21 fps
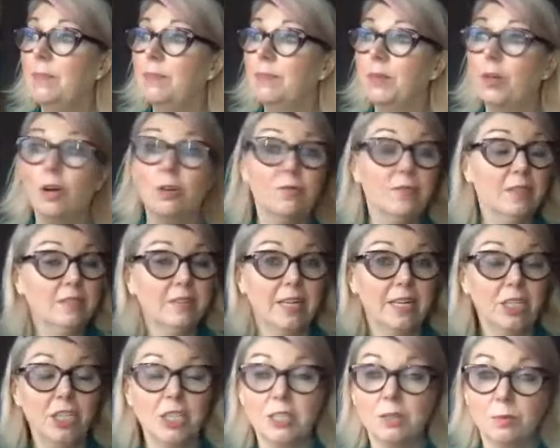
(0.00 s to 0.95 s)

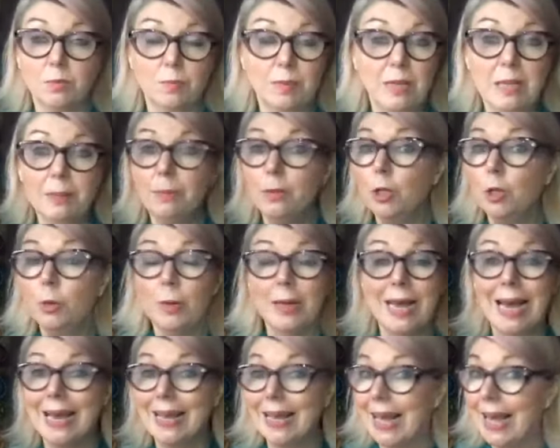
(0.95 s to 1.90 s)
Conversations with people who we
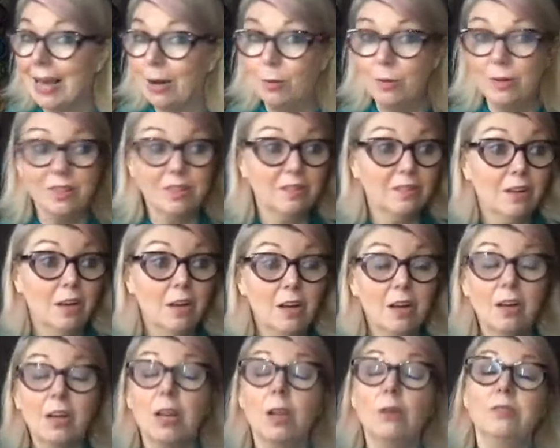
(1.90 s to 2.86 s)
hang out with, the
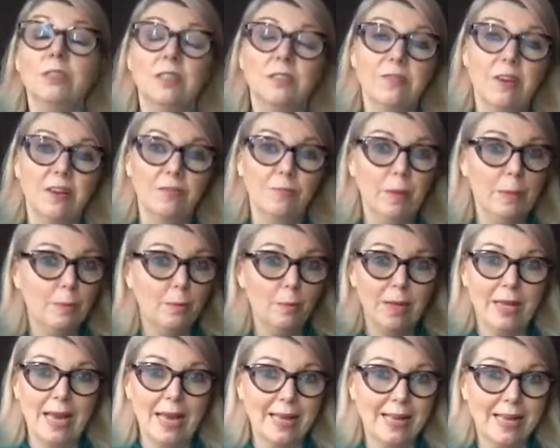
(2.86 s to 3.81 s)
closest 5 people we
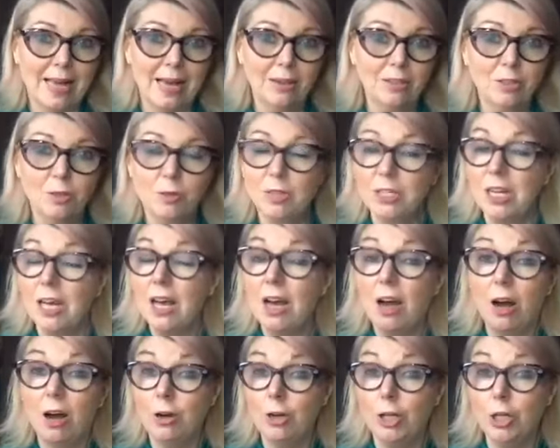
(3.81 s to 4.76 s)
hang out with
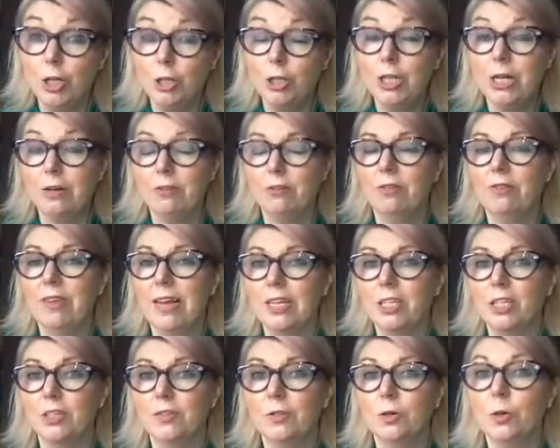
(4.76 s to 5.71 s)
are usually a
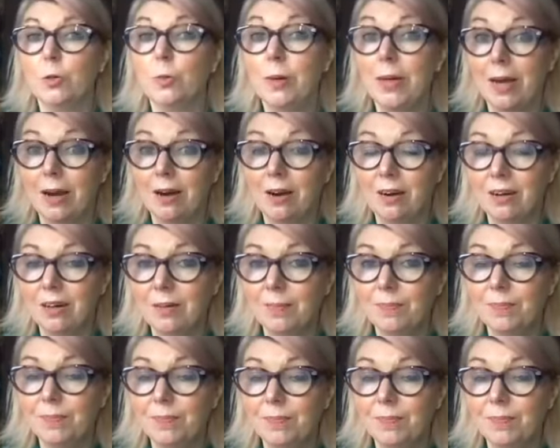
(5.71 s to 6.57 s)
reflection of who we are,